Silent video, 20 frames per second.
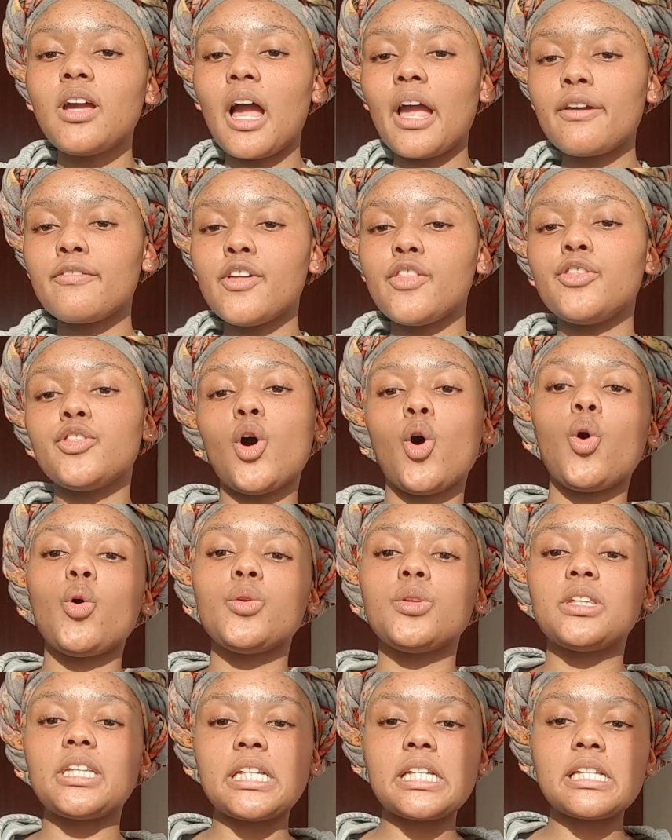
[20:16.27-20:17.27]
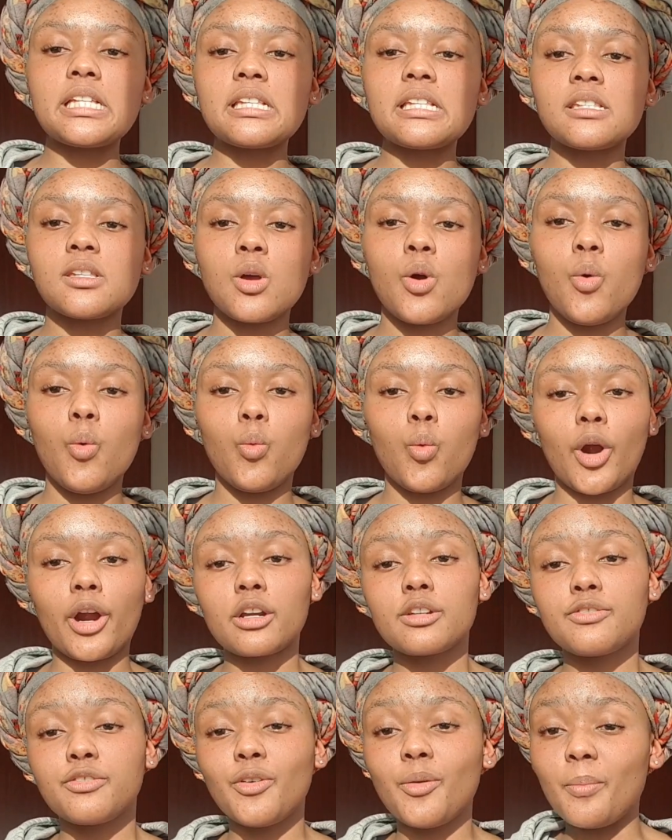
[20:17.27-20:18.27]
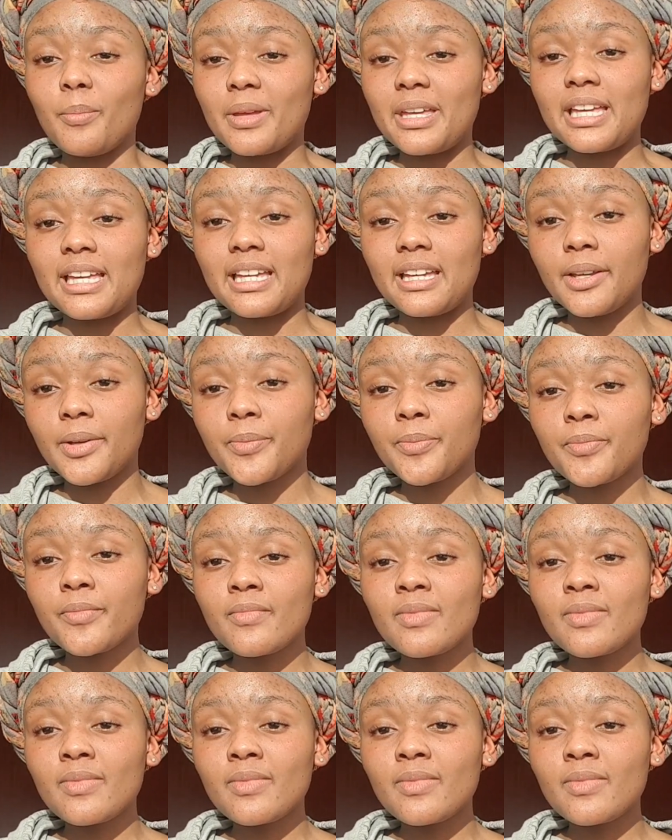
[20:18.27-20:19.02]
even though these worked for me,